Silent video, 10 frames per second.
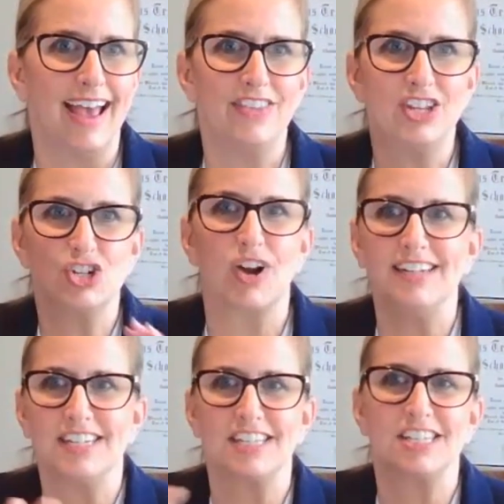And then
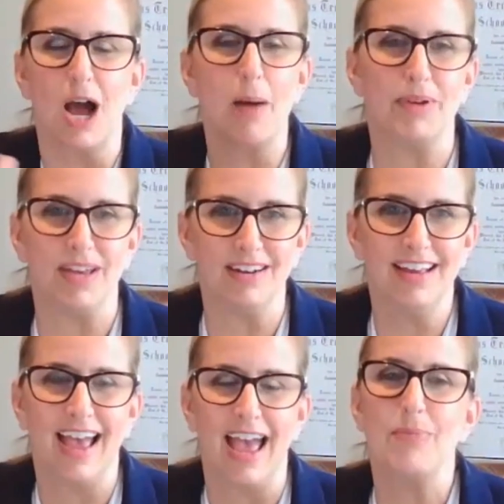tried to stop it.
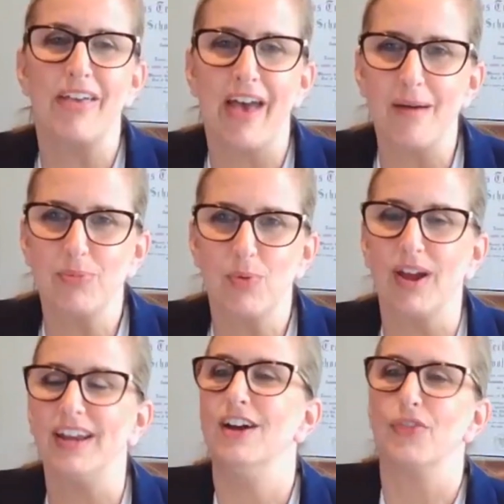And by that
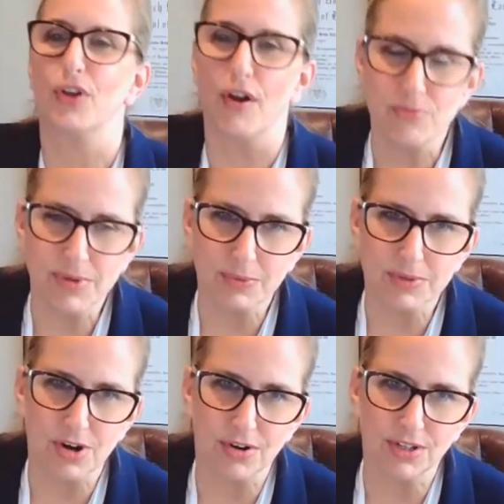point, the government
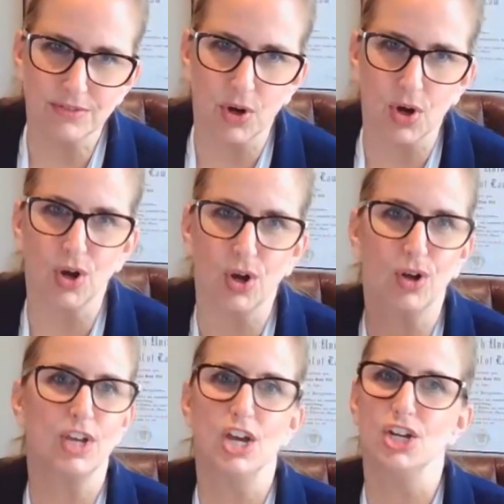was already
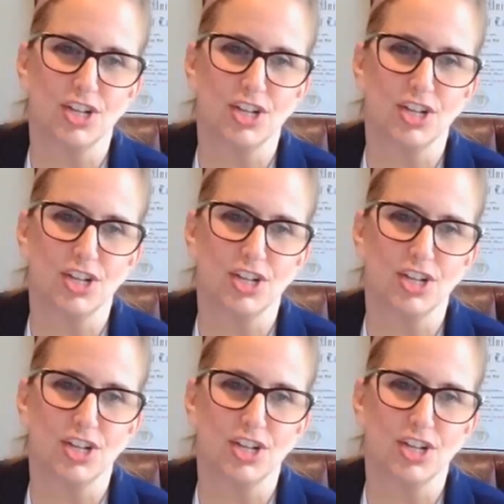involved.